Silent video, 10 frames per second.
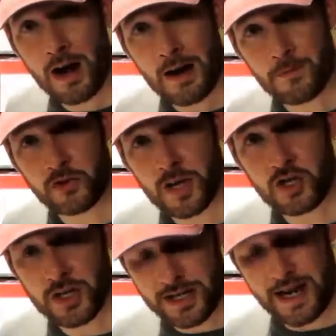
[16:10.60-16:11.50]

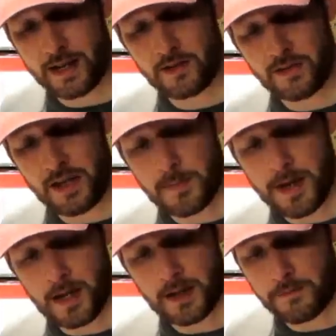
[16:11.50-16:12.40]
conversation and getting this
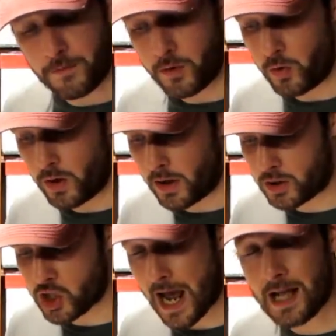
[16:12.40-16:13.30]
email and a few
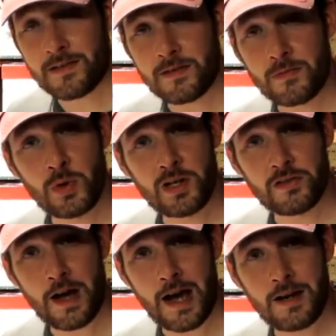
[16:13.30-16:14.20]
chats, we
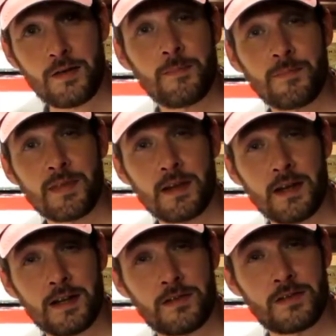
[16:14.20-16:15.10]
decided
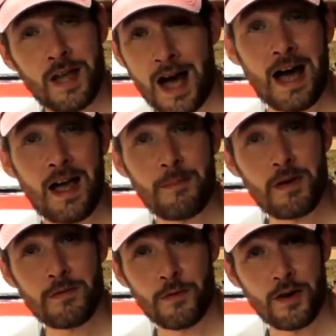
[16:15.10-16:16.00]
it's
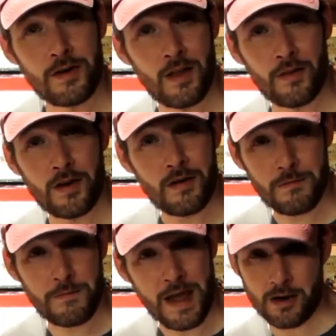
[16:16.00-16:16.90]
time for another
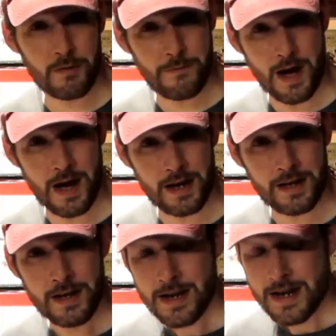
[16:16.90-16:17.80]
Fake or Fine.
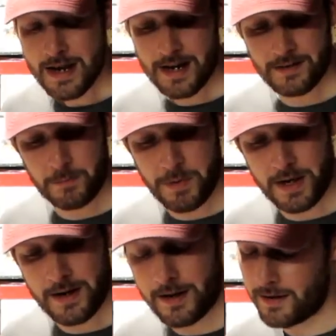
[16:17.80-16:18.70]
It's
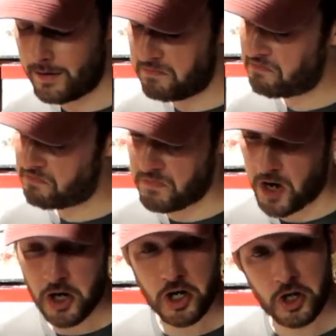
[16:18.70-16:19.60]
been
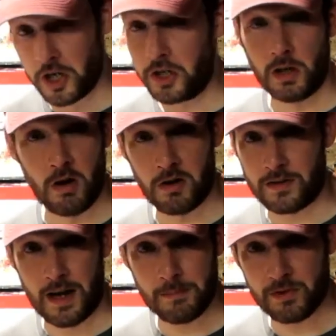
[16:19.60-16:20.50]
a good long
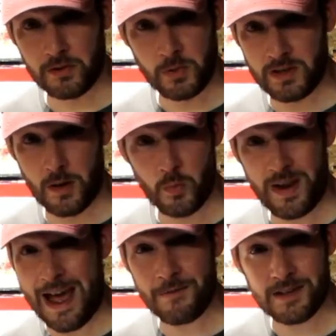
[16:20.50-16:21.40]
time since we
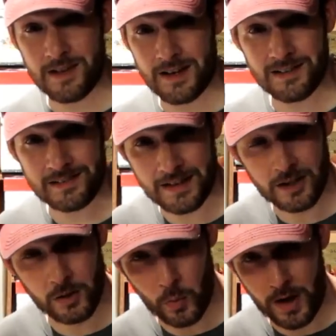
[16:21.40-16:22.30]
haven't done a
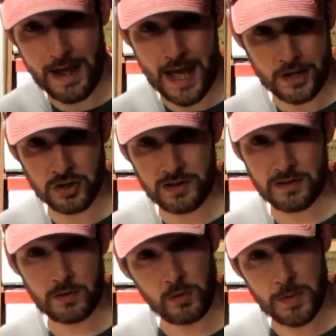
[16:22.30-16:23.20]
single one actually
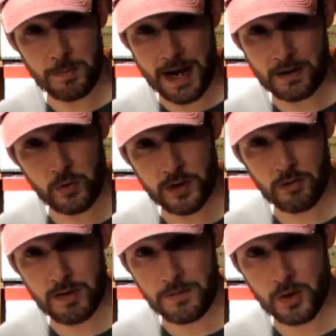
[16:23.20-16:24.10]
since we've been back doing
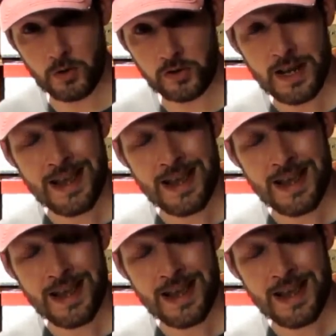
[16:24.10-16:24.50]
the reviews.